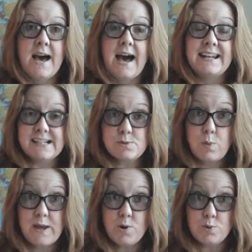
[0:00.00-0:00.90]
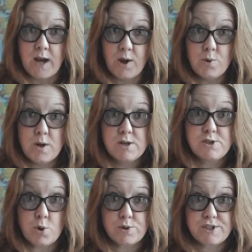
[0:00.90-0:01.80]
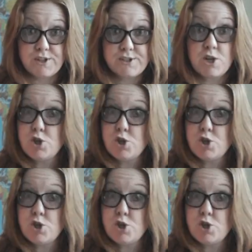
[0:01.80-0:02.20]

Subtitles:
And as we all know, doctors